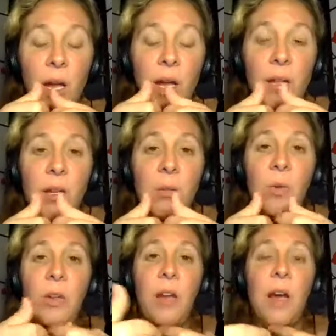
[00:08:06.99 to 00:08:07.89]
and then
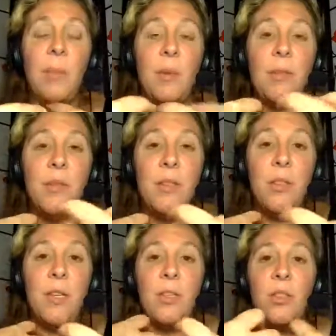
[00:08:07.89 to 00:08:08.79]
what happens is
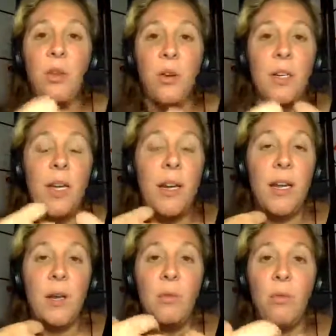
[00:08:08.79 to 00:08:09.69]
they start getting